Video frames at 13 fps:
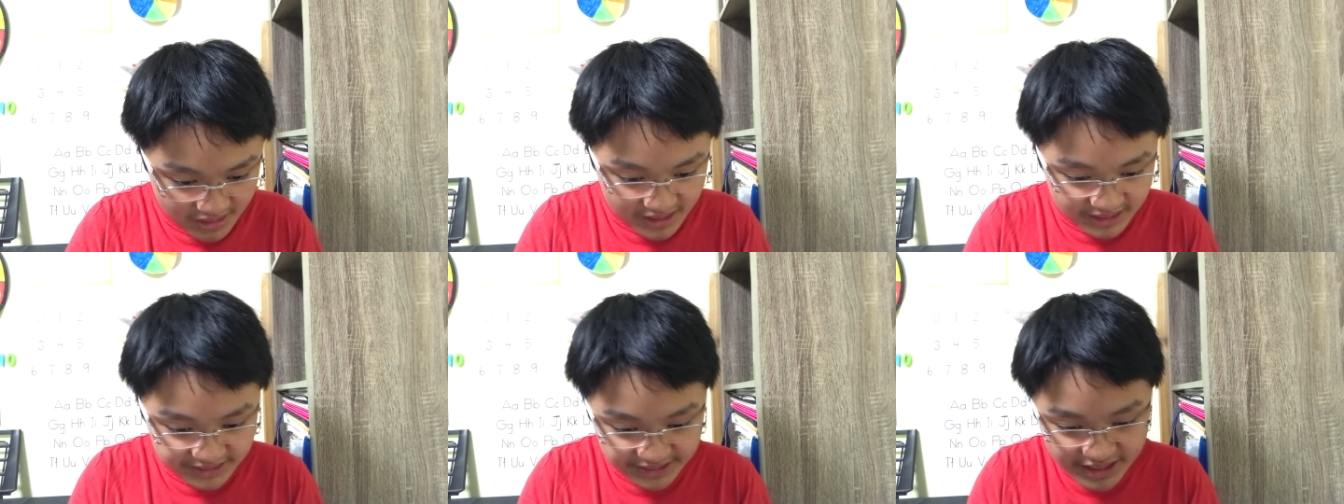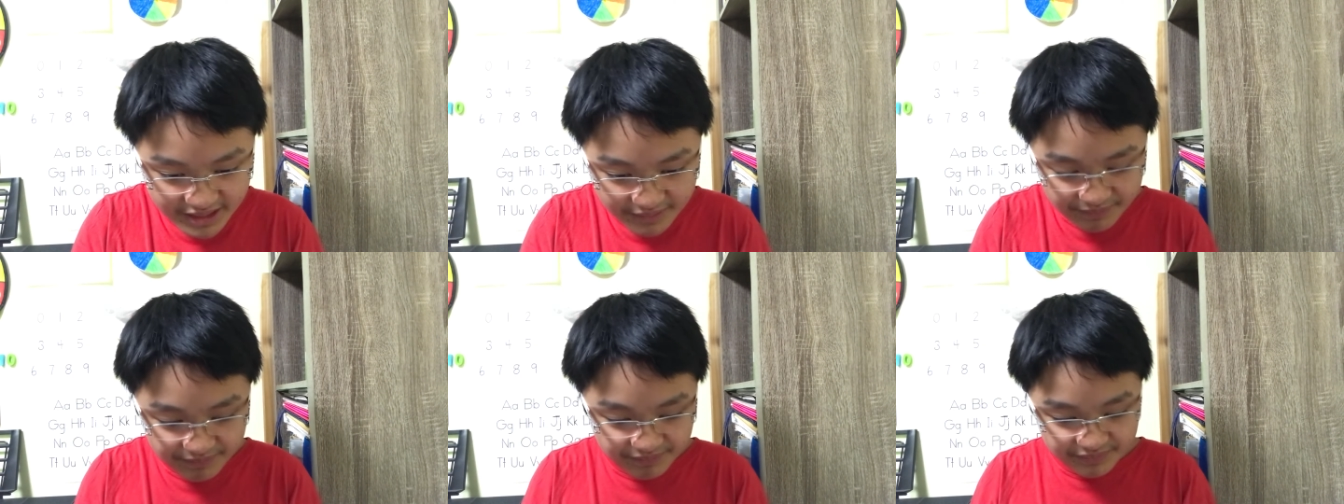See?
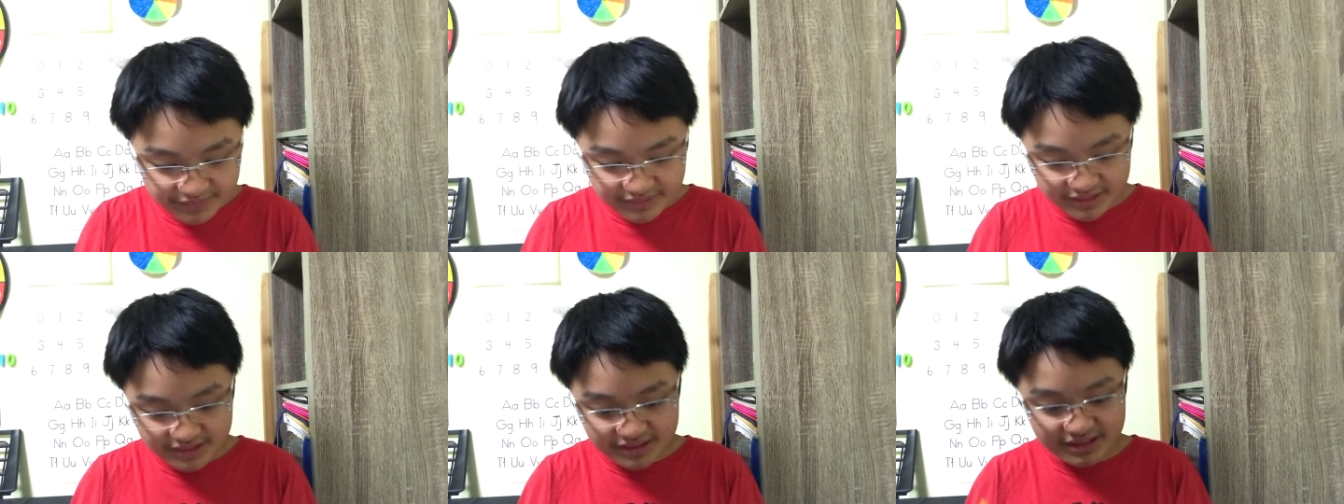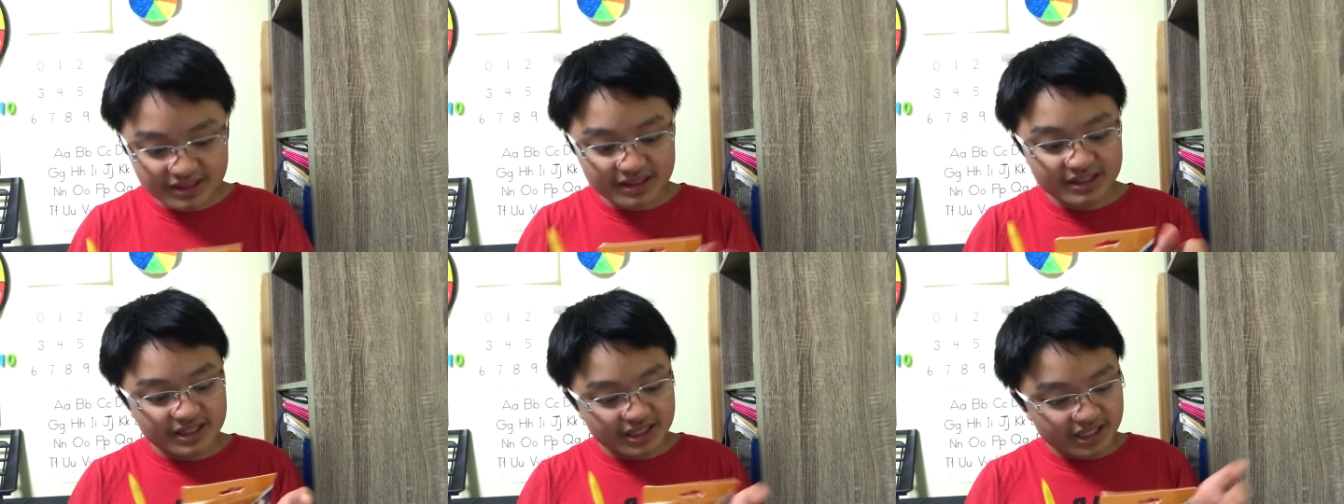
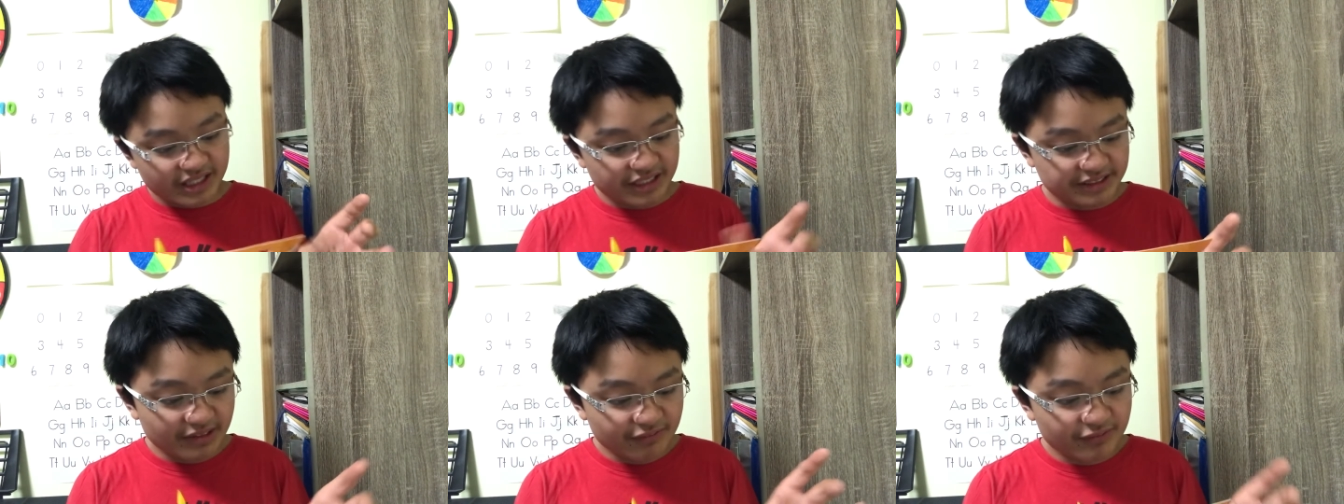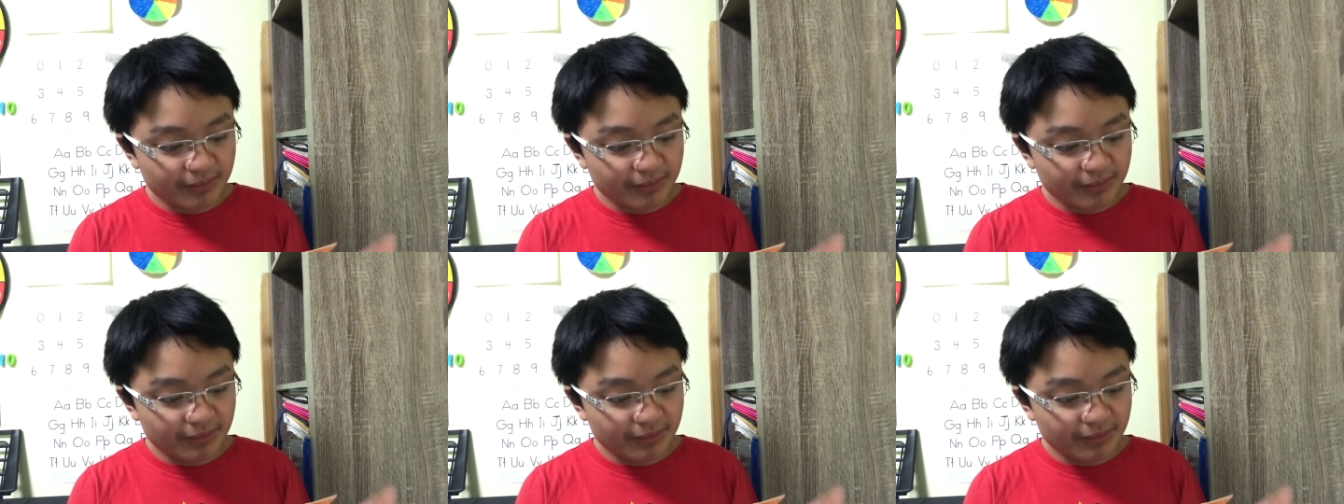It's off the